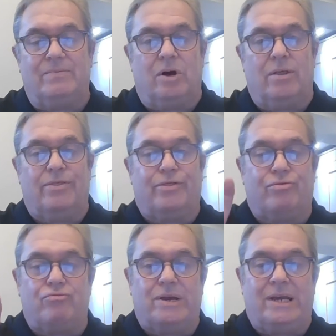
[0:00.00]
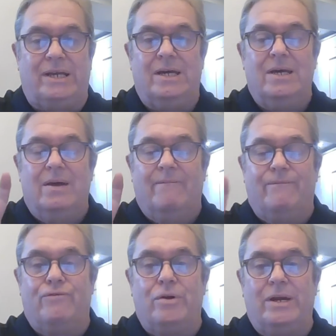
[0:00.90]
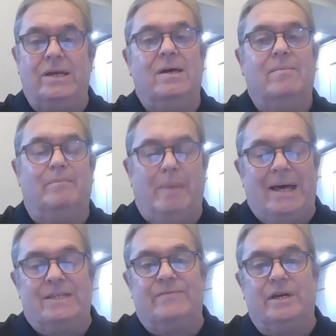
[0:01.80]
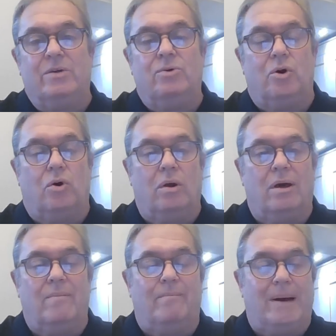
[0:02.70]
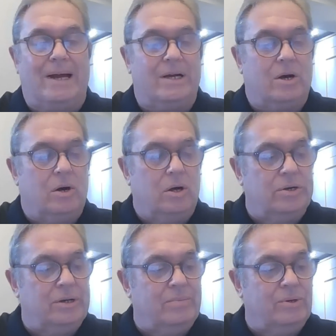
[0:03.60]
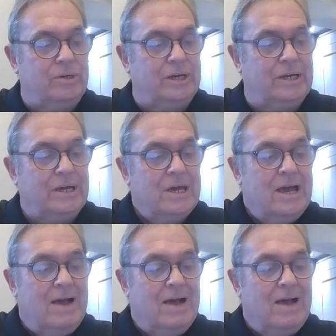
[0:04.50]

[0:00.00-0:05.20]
I've got three free bets for you, all on Bank Holiday Monday.